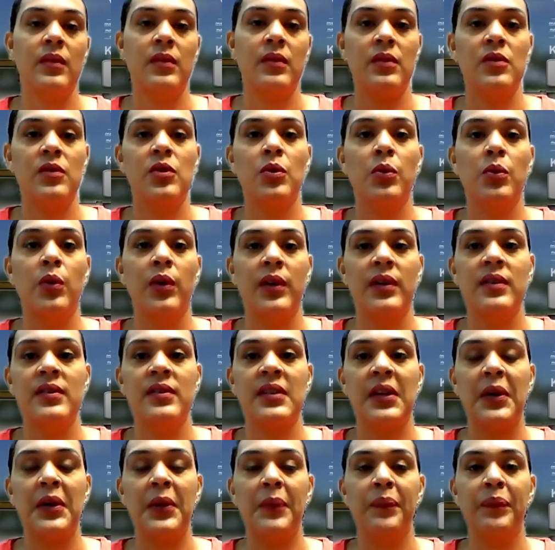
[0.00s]
towards
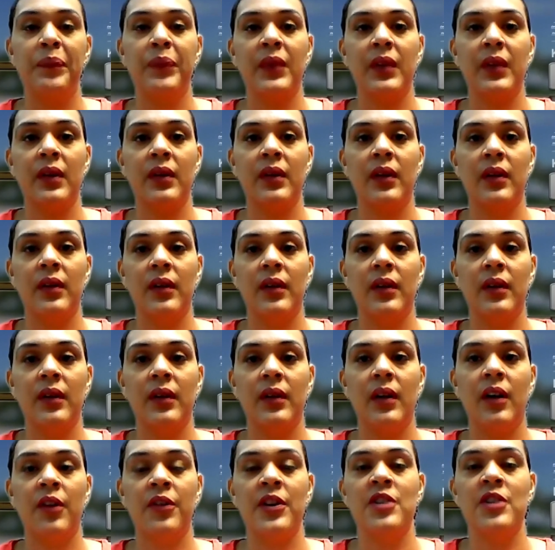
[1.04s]

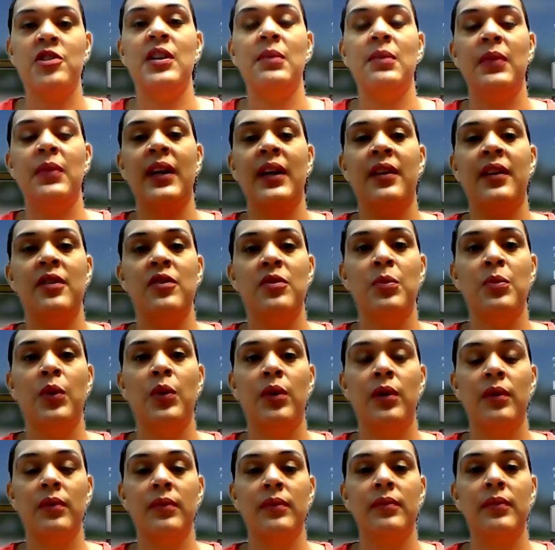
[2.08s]
a regime that is
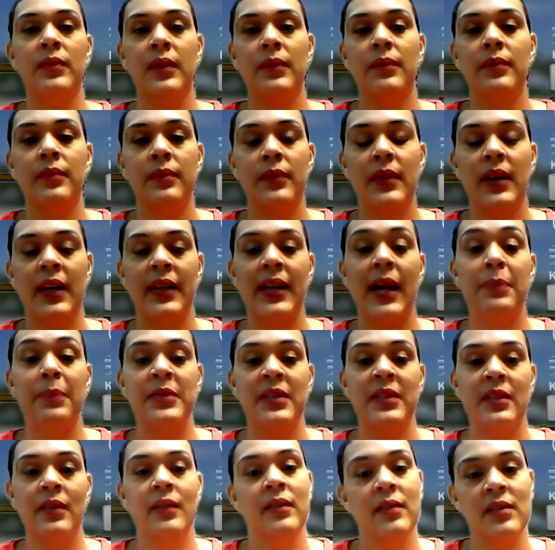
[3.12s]
more
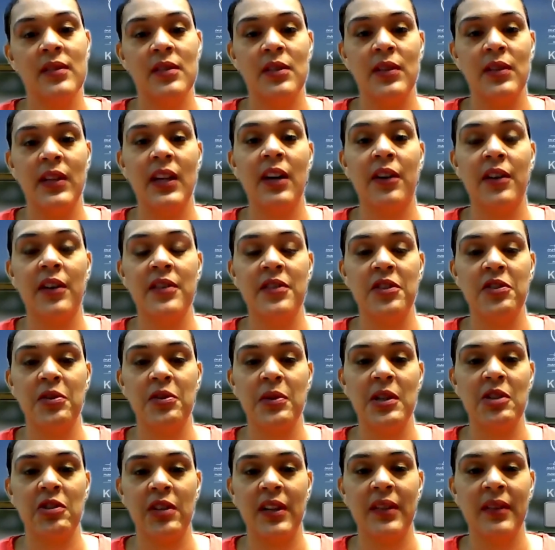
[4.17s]
adapted to the current
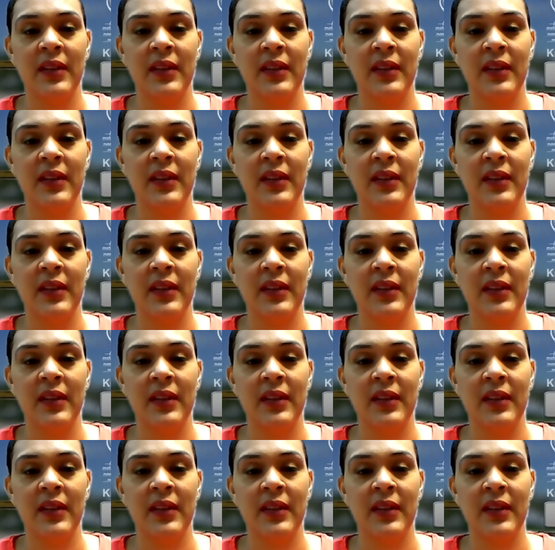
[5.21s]
situation.